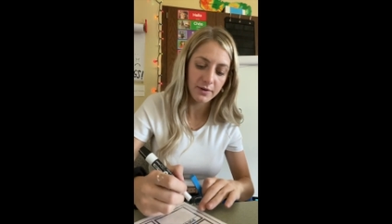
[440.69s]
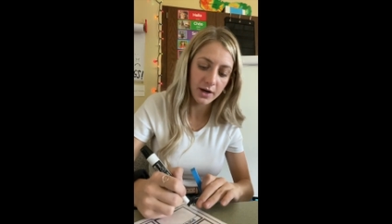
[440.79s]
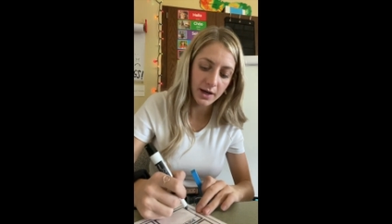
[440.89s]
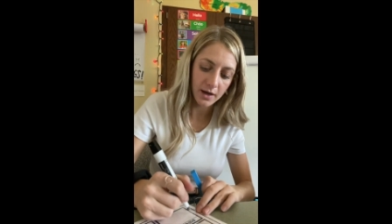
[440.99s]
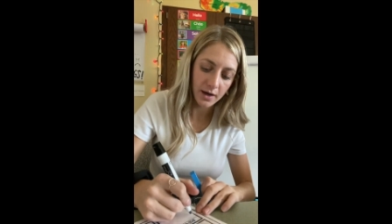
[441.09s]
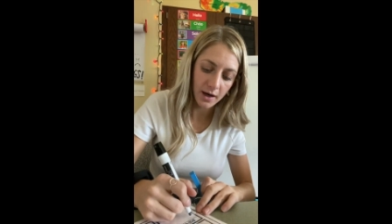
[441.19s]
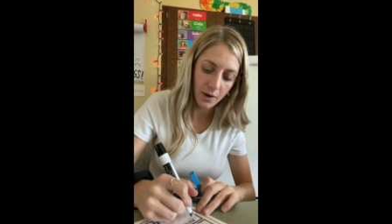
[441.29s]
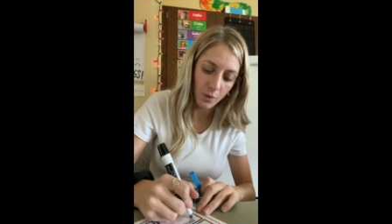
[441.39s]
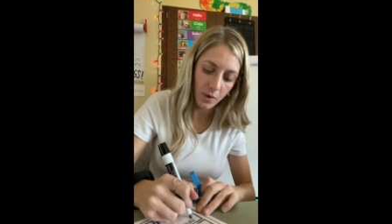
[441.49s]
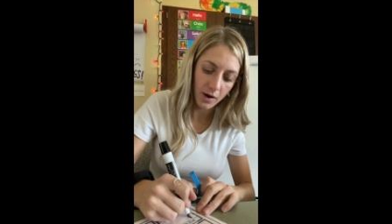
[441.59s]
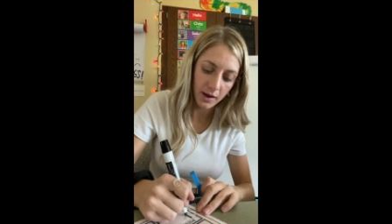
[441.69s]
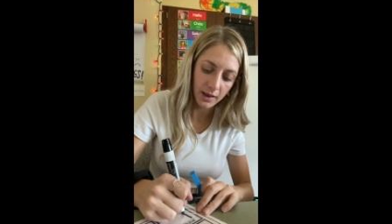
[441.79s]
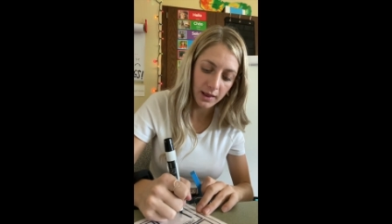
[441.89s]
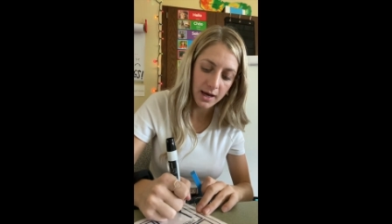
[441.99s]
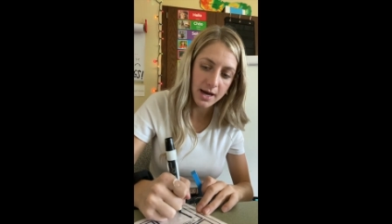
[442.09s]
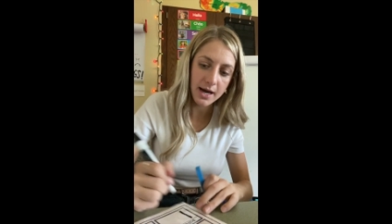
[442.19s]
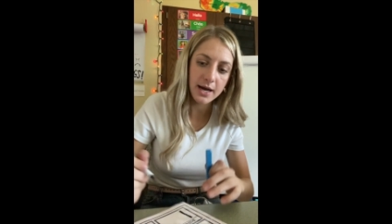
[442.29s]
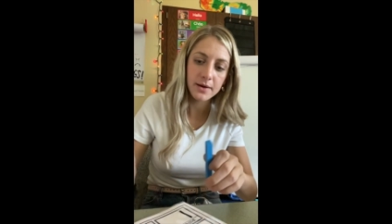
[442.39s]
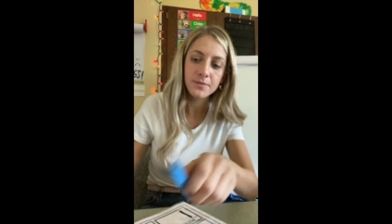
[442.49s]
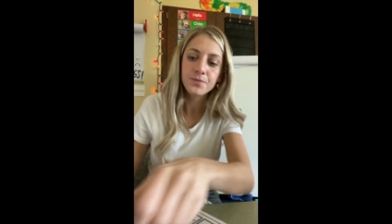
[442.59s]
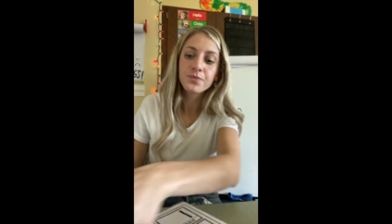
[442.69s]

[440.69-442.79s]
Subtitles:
Very good. 1 line.